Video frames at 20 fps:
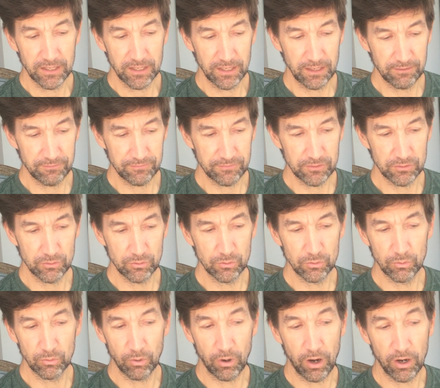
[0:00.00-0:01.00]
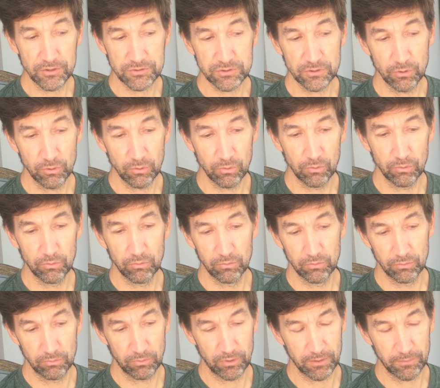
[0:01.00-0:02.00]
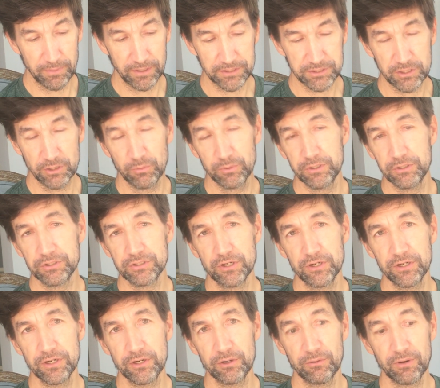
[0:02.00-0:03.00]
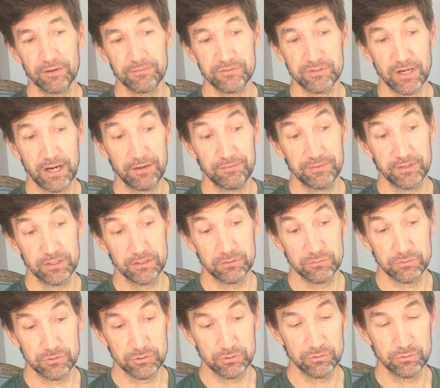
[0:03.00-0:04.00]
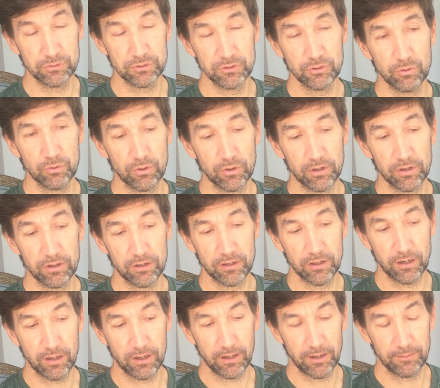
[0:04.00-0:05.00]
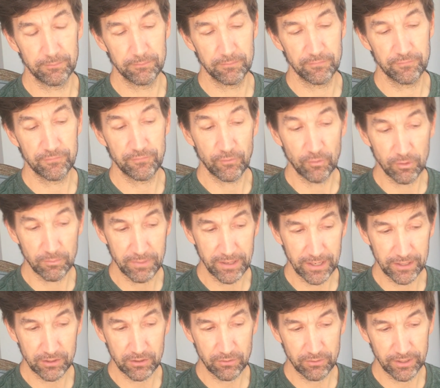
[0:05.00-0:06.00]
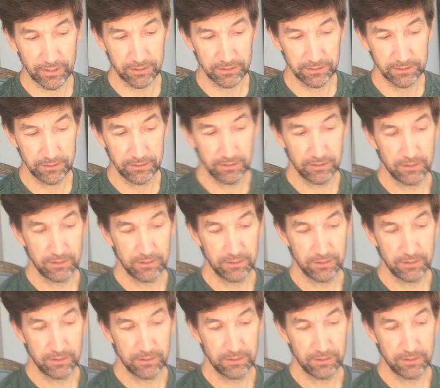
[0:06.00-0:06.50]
If you also want to make sure when you turn in your rough draft that you do your format correctly.